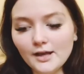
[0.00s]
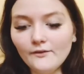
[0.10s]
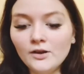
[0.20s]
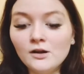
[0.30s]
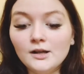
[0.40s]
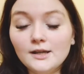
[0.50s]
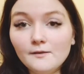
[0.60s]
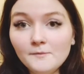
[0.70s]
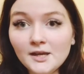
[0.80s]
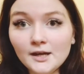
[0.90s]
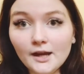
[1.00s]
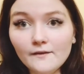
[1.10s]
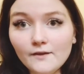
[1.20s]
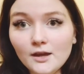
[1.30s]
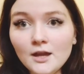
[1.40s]
Now they've got to give me an
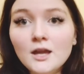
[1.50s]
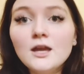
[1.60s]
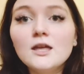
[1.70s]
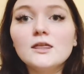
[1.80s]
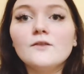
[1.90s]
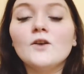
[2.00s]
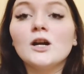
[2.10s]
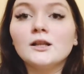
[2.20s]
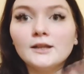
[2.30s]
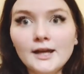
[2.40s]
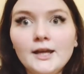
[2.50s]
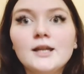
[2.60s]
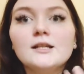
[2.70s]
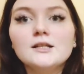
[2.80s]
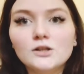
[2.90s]
IV, they've got to let
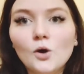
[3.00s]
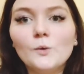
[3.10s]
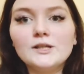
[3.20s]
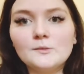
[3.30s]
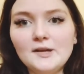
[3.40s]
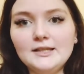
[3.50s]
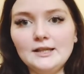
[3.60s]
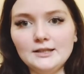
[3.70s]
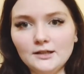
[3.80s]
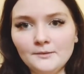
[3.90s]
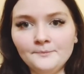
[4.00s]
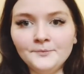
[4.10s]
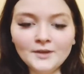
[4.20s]
it go into my system,